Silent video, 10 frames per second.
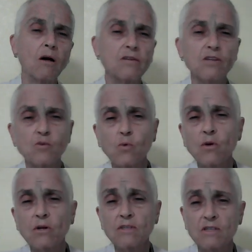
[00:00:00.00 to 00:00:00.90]
all in this
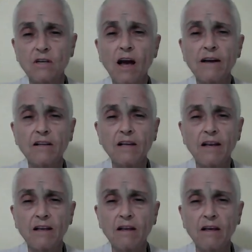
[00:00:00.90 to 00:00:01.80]
world is
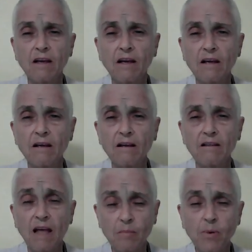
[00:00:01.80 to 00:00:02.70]
annihilated,
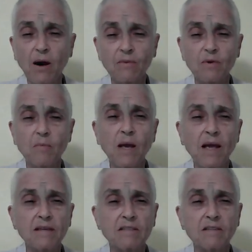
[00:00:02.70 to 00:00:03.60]
that part
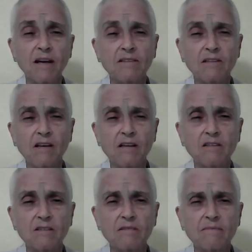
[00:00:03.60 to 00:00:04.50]
remains as it
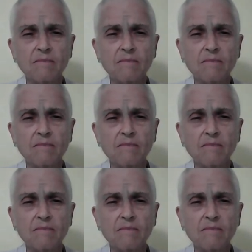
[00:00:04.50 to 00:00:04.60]
is.